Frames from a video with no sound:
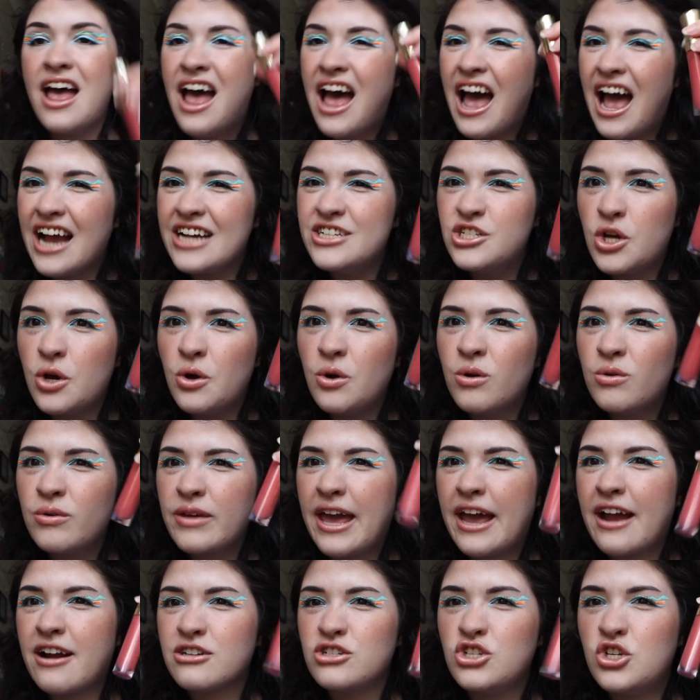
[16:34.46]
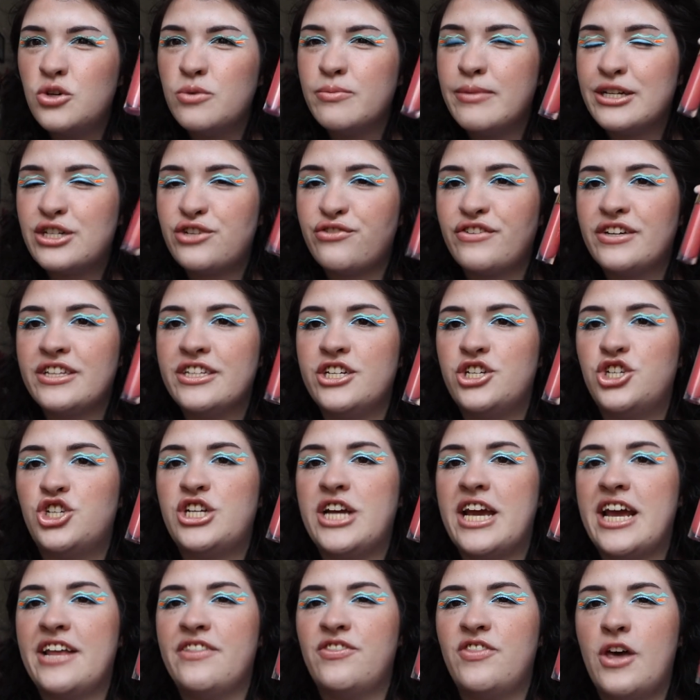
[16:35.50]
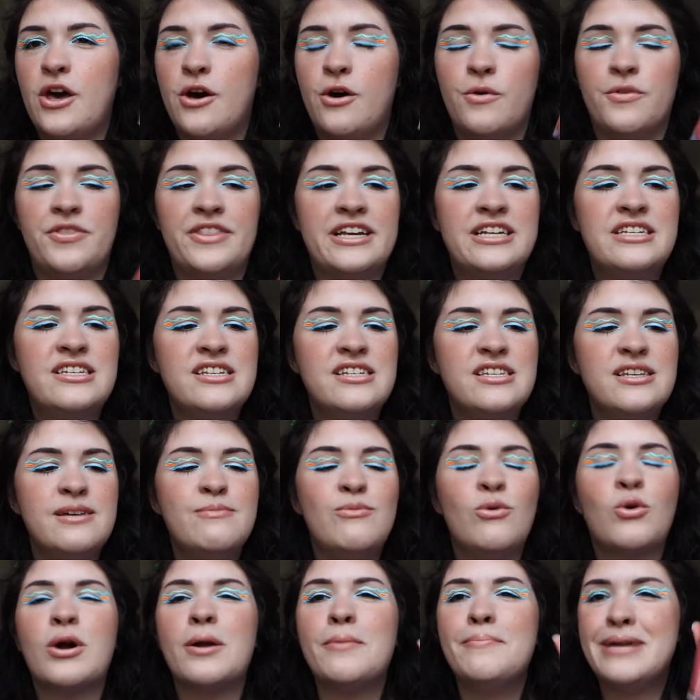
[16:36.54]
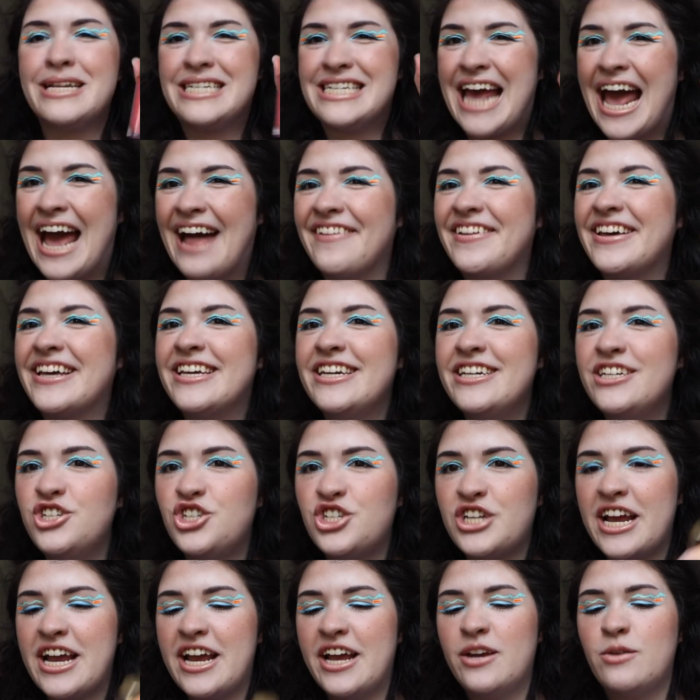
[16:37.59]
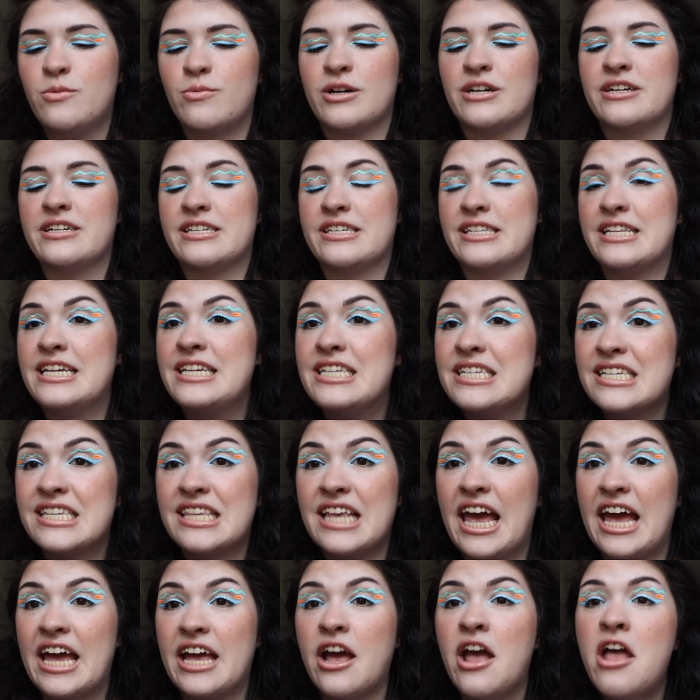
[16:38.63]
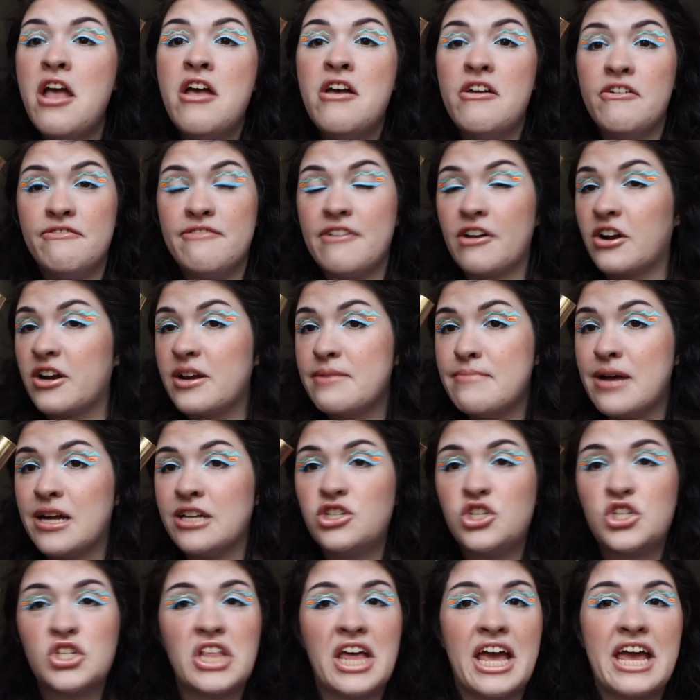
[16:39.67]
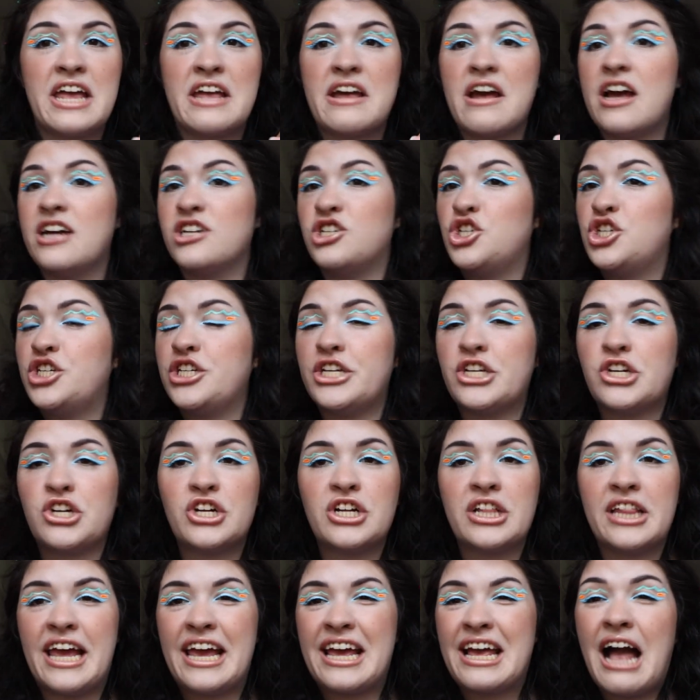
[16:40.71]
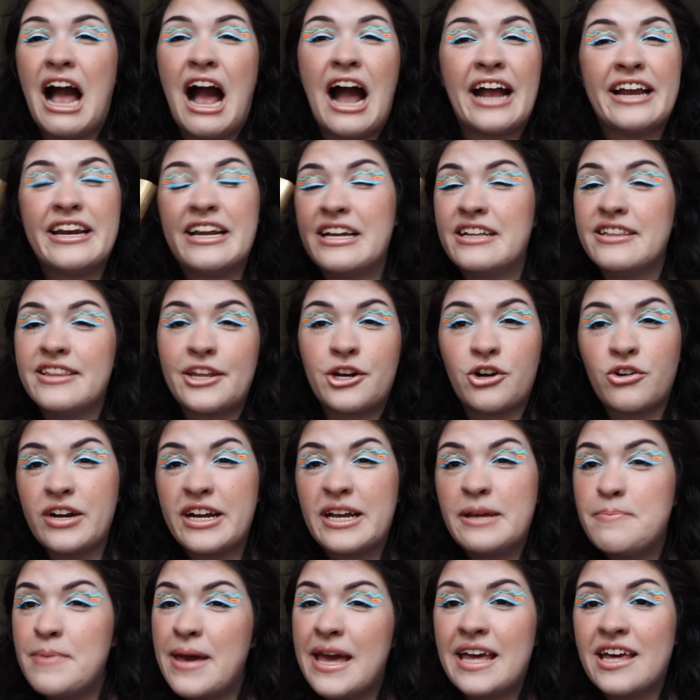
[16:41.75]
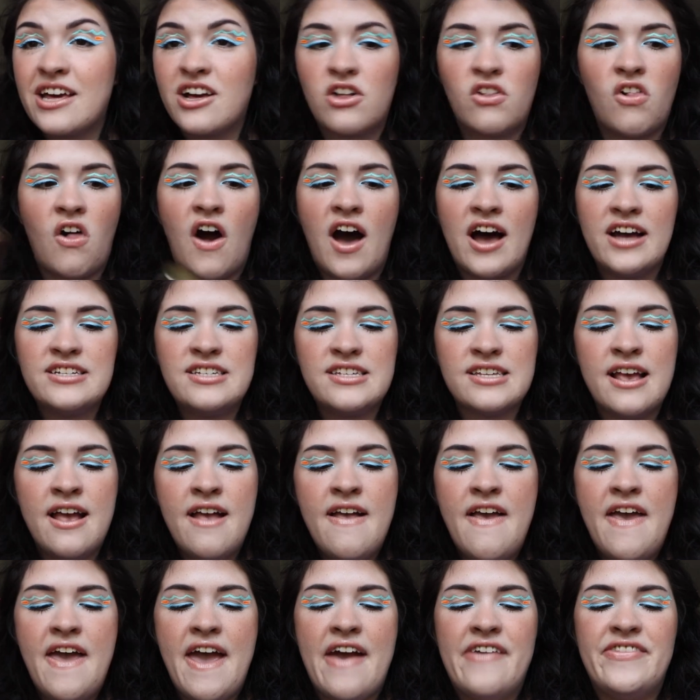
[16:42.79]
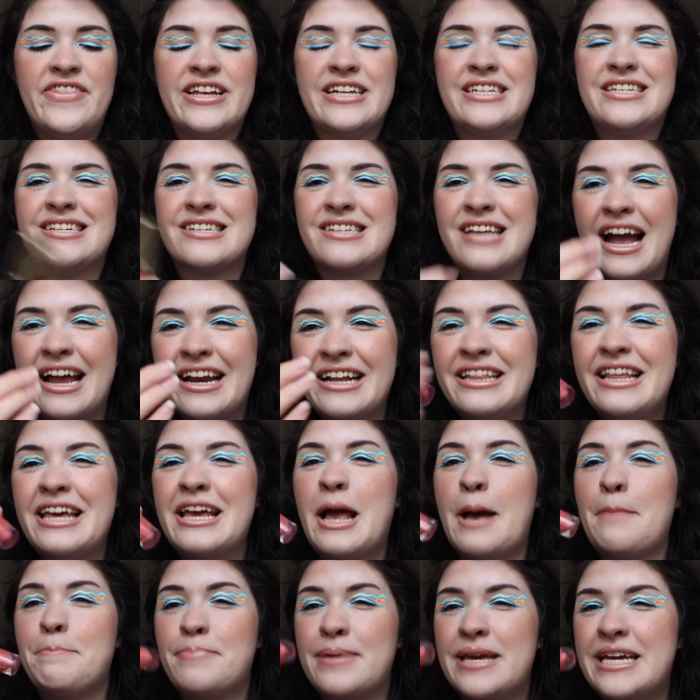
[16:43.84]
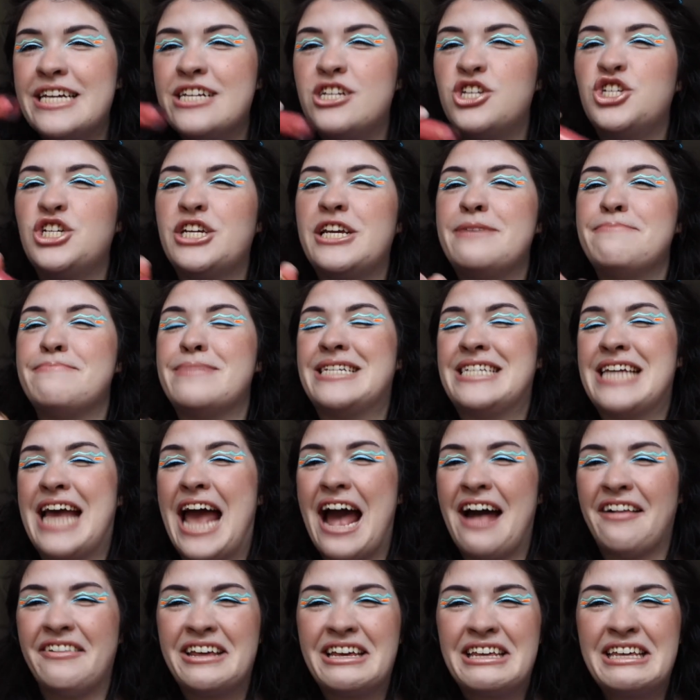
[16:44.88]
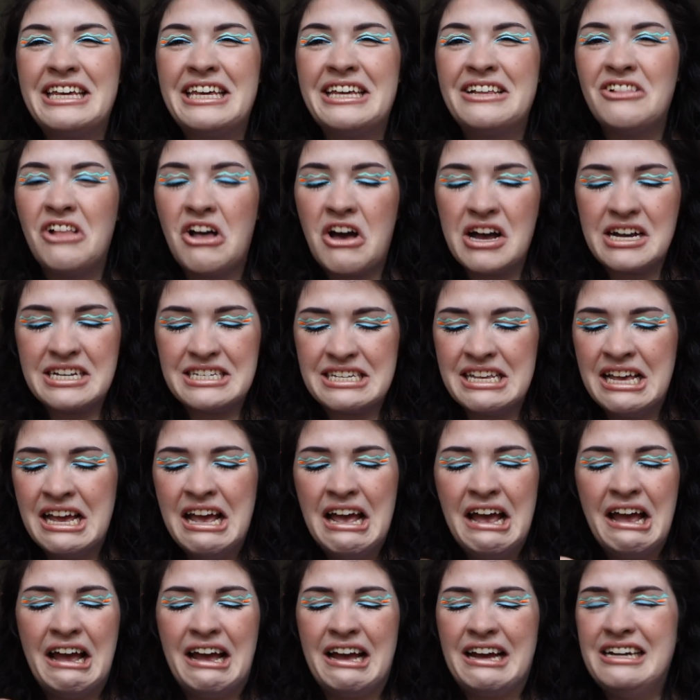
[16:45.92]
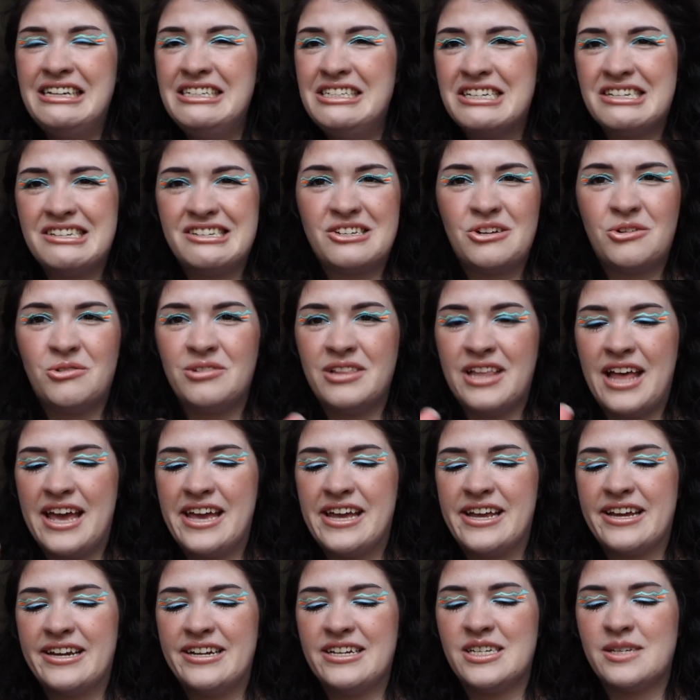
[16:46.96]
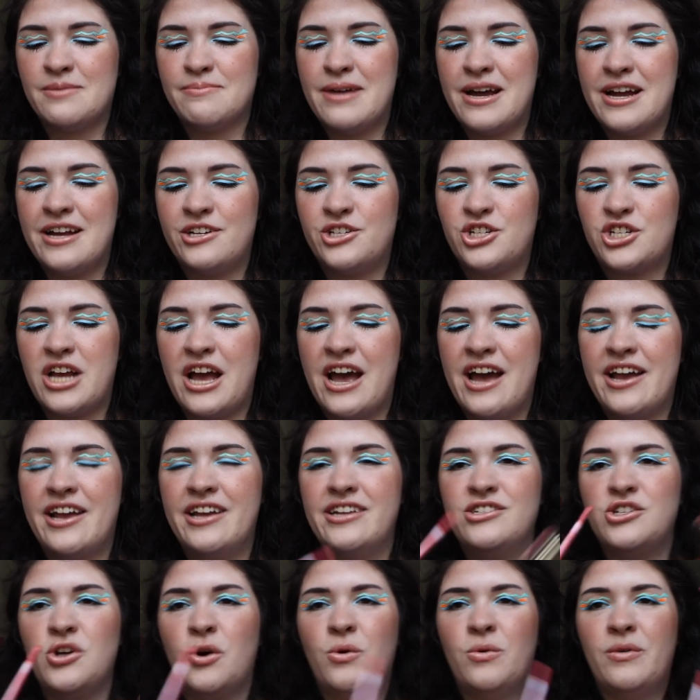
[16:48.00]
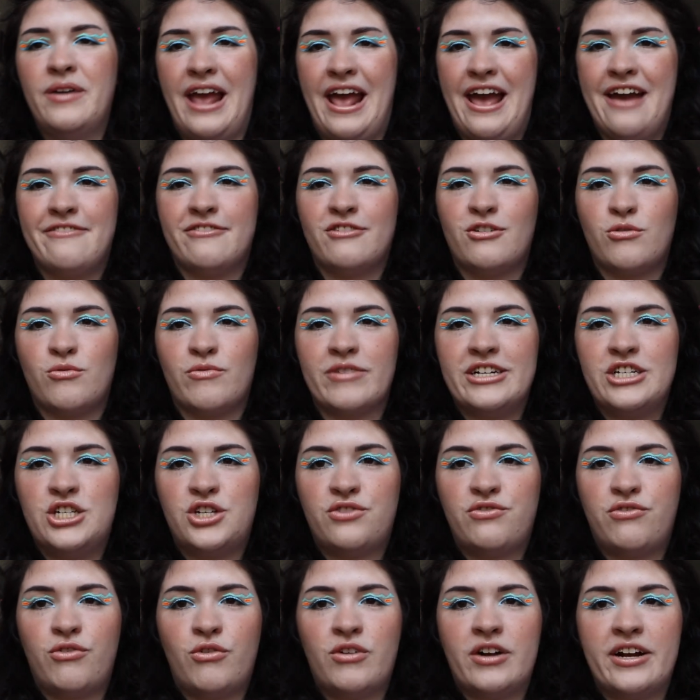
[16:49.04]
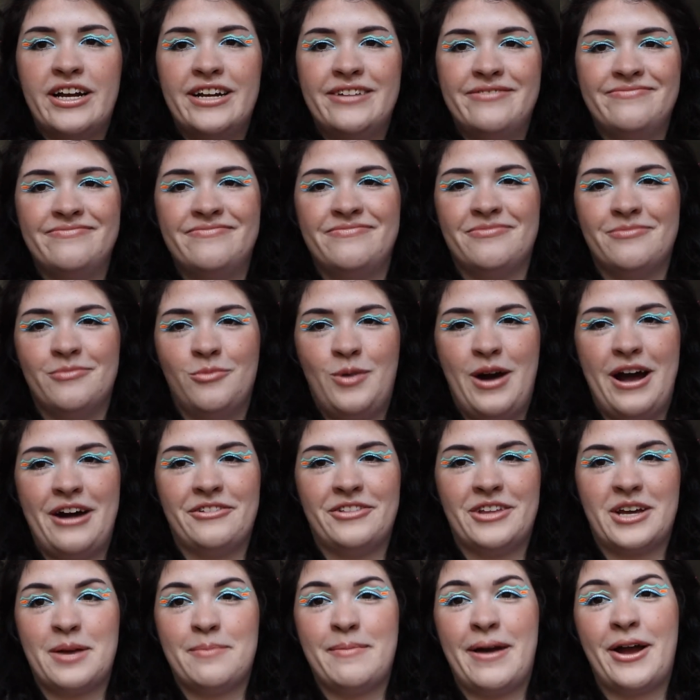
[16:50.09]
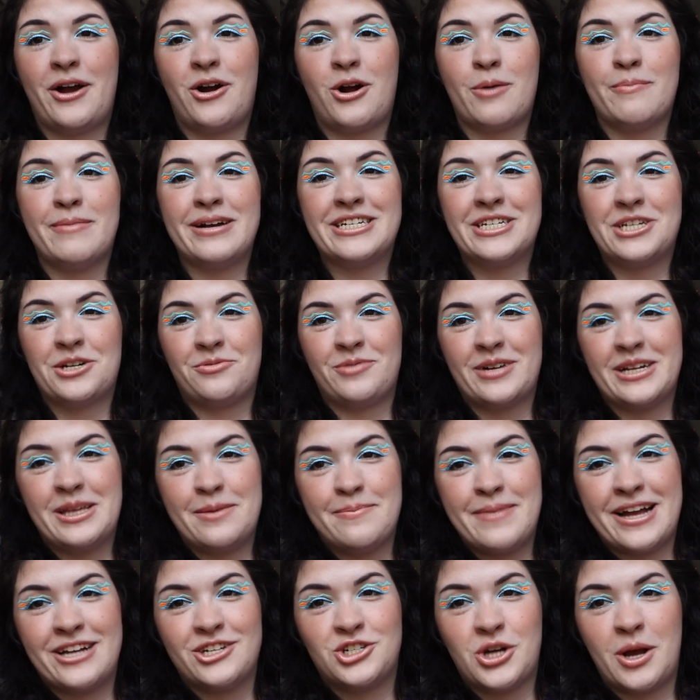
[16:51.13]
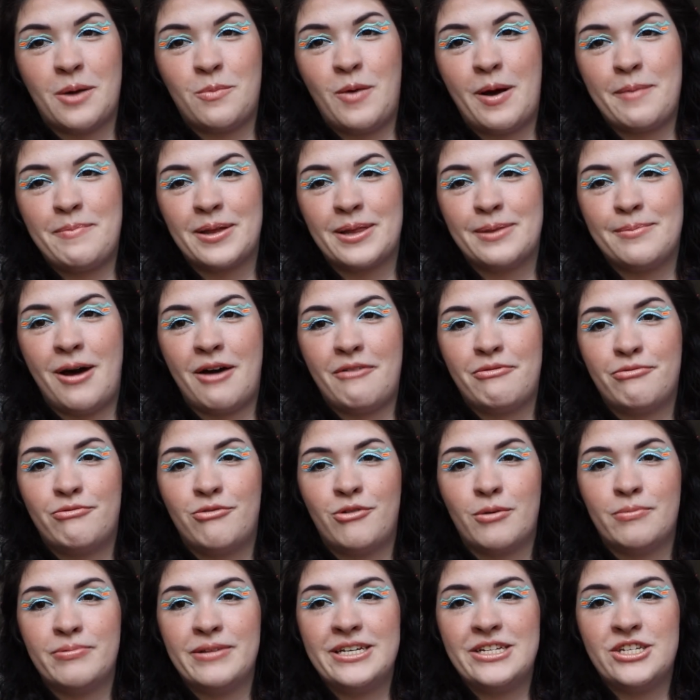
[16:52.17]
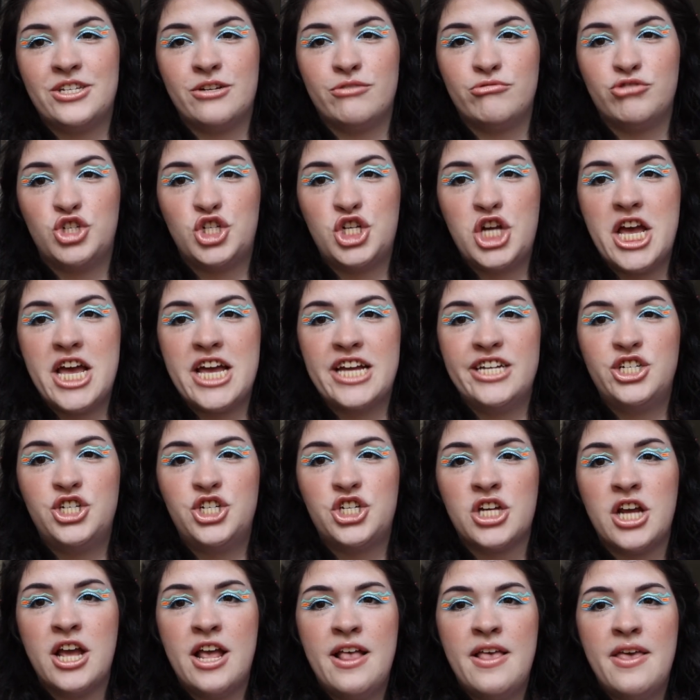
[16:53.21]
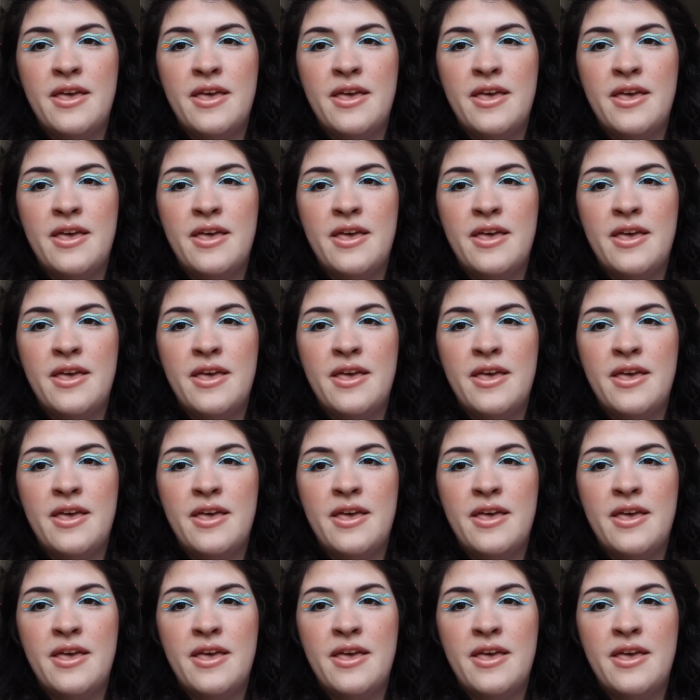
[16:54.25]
I don't care too much for this shade though. This is a more metallic-y shade, whereas this is like very much like a sheer like kind of glittery pink gloss, and this is kind of like a peachy metallic-y gloss. I just don't like it as much. I don't ever reach for it. Wow, look at my arm. I did a really bad job wiping them off before. Please don't judge.